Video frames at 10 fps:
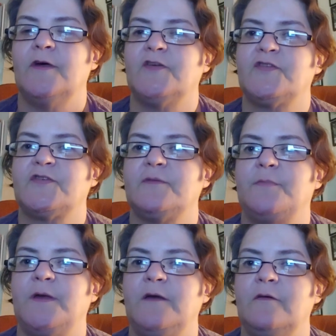that should
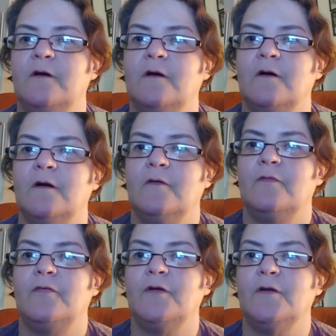be
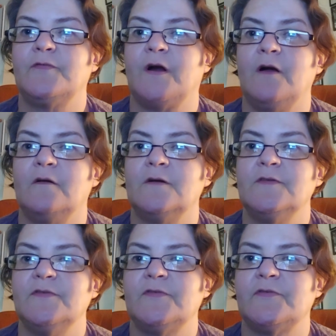full of
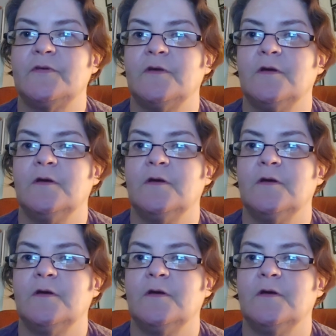tolerance,